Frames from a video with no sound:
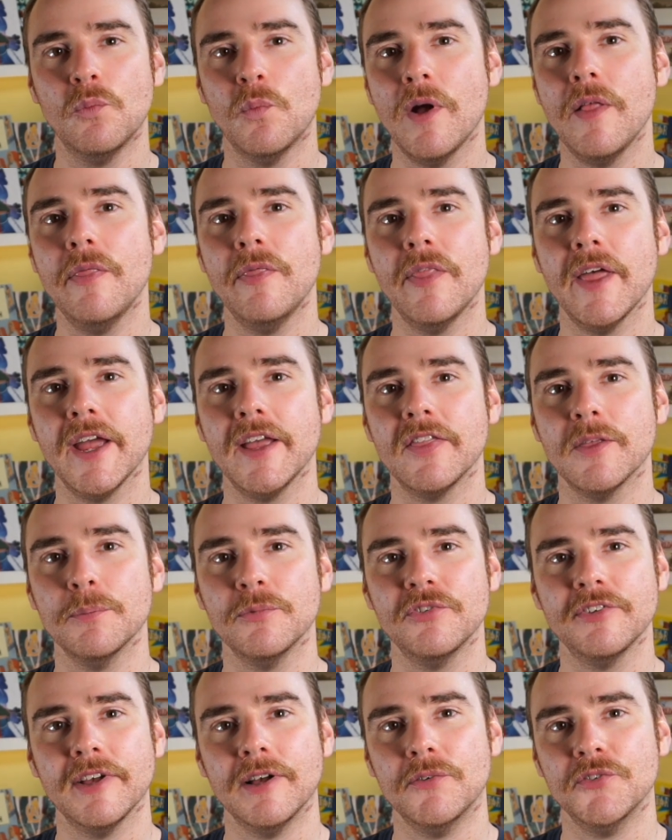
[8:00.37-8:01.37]
when they
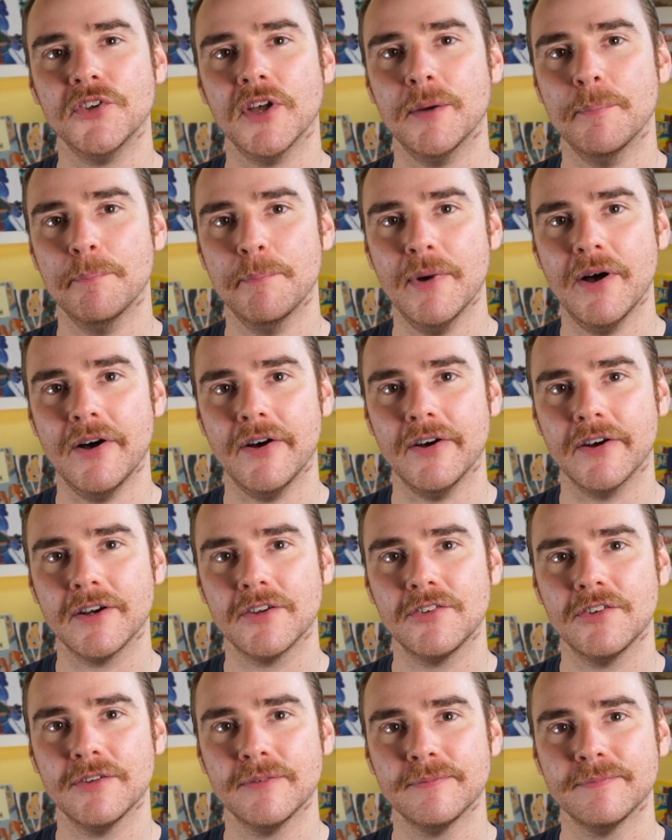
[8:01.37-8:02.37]
themselves are
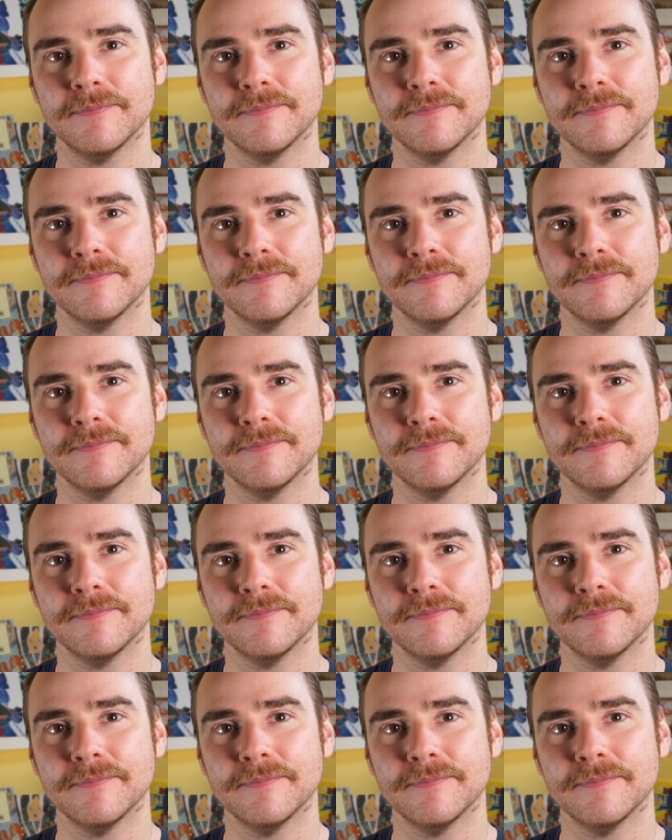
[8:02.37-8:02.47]
marked.